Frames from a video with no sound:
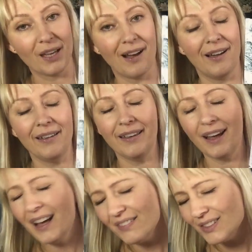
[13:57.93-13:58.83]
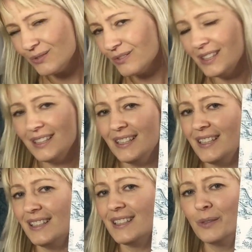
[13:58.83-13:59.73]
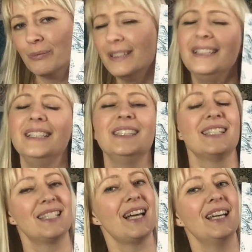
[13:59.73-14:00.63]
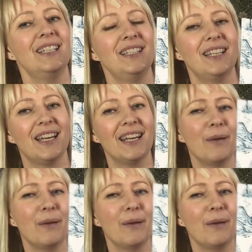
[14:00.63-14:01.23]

I haven't really completely decided yet.